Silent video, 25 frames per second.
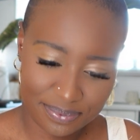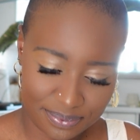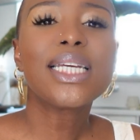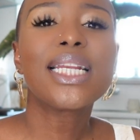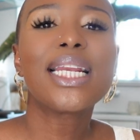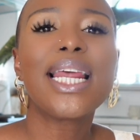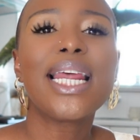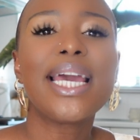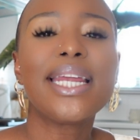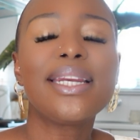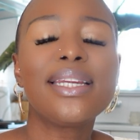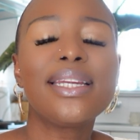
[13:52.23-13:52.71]

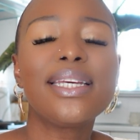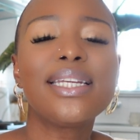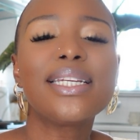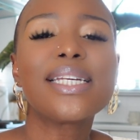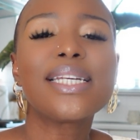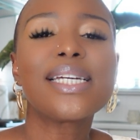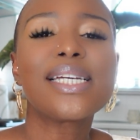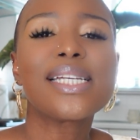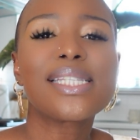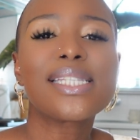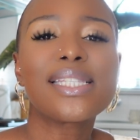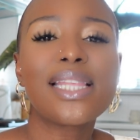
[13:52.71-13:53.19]

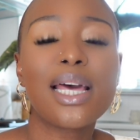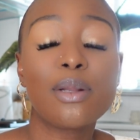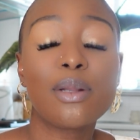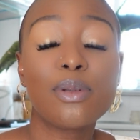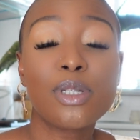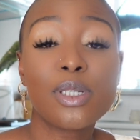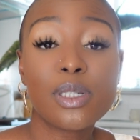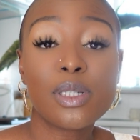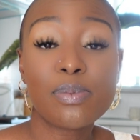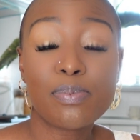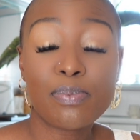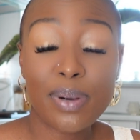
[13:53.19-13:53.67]
Cleanliness, that
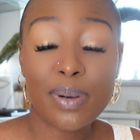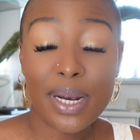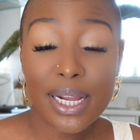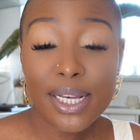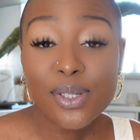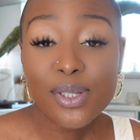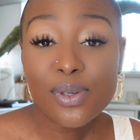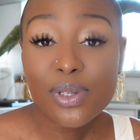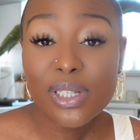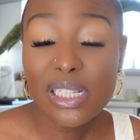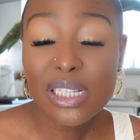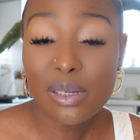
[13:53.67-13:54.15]

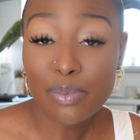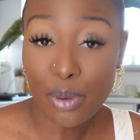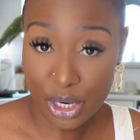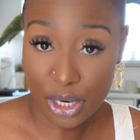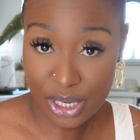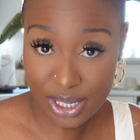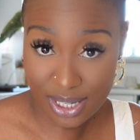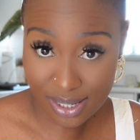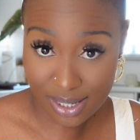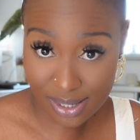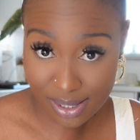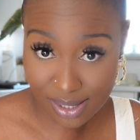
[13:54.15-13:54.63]
place was
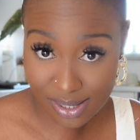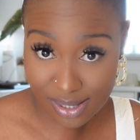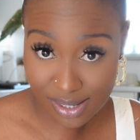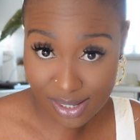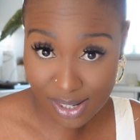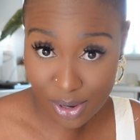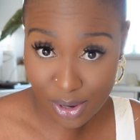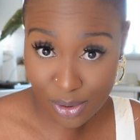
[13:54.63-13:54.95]
spotless.